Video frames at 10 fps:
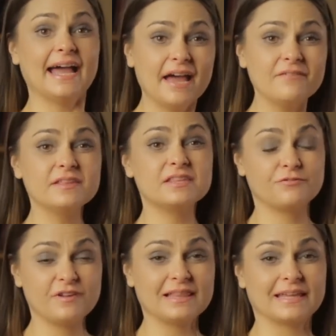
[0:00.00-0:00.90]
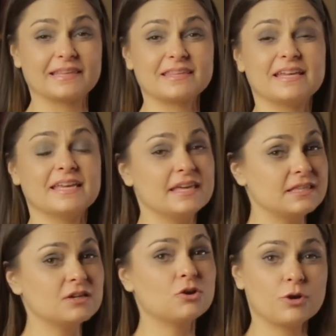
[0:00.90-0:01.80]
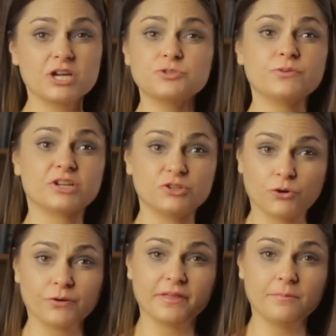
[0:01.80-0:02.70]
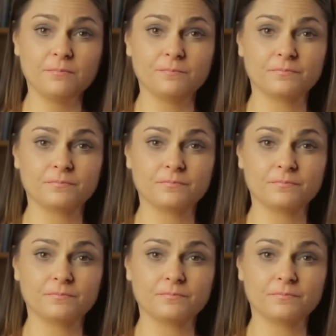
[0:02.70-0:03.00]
I have these feelings. Is it correct to ignore them?